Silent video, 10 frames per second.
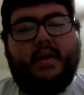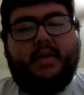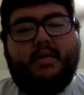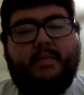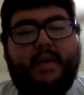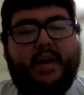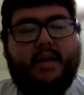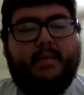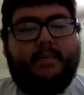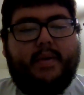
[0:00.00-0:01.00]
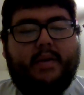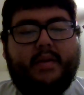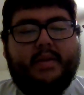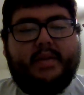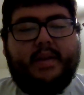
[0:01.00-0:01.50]
Baal
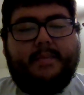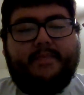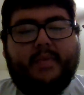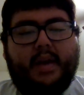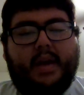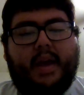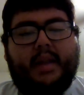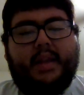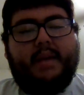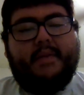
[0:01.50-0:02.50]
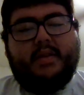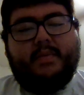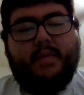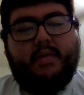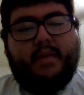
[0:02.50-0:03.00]
Perazim, and David
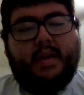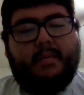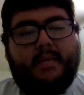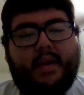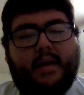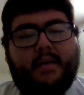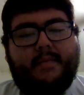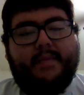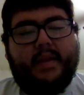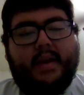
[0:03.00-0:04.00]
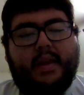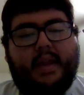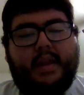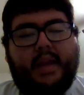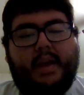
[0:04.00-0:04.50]
smote them there.
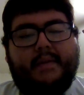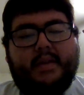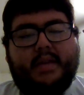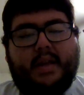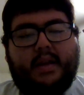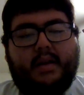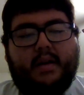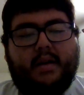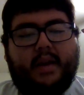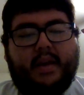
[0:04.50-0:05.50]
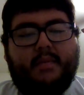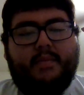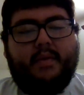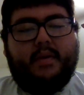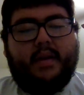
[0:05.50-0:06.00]
Then David said, God hath
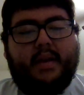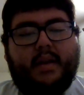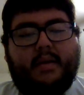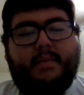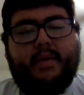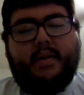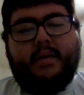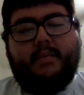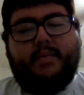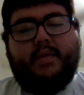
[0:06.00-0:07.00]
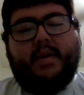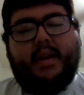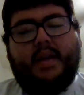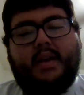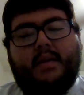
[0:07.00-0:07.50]
broken in
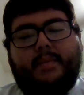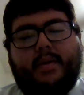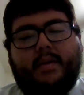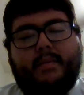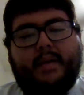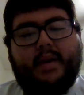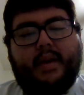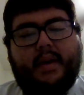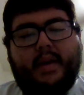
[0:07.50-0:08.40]
upon my